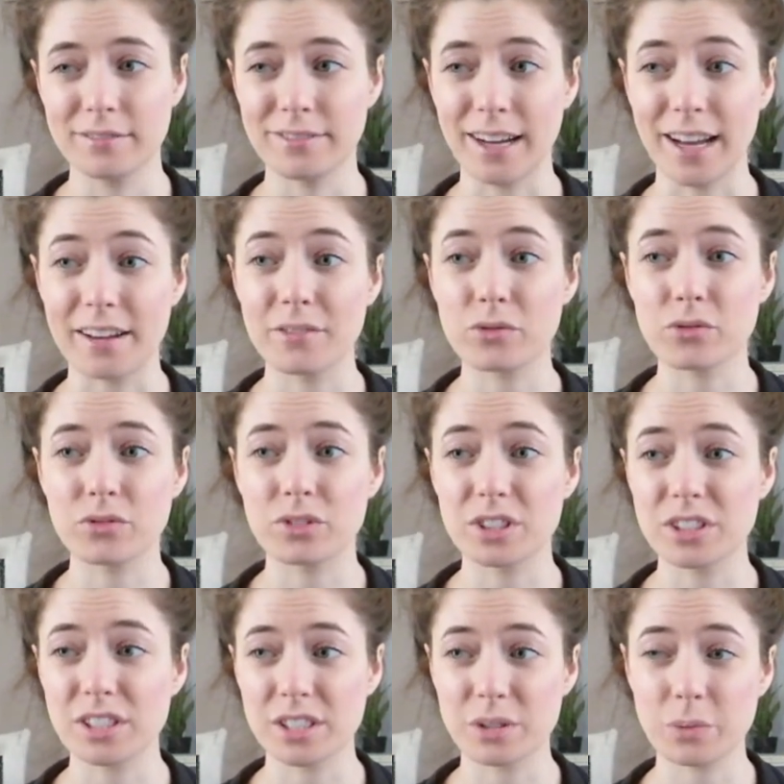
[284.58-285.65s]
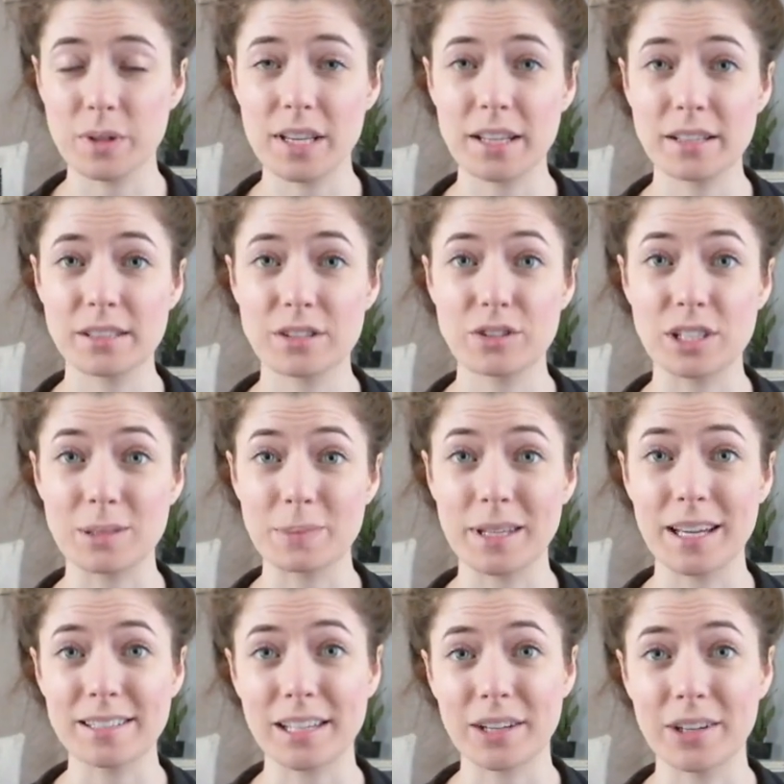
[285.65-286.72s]
five or six weeks just
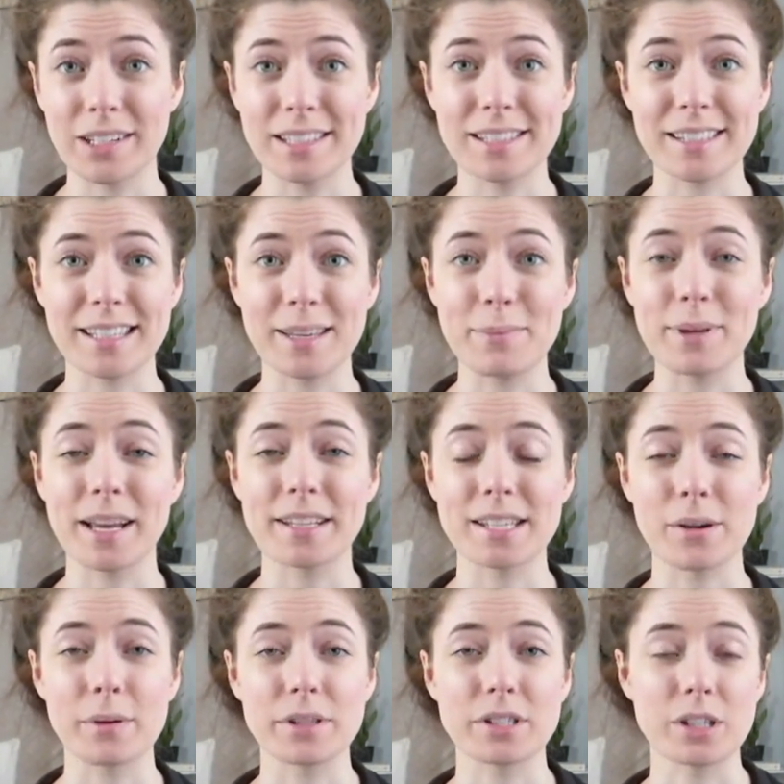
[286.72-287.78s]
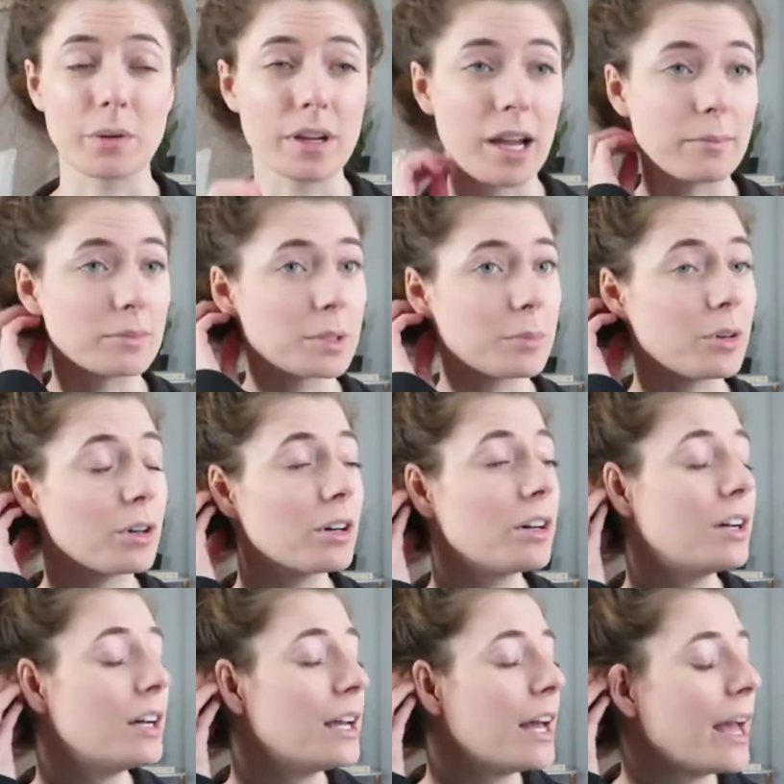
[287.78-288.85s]
because I couldn't sleep because I was so uncomfortable.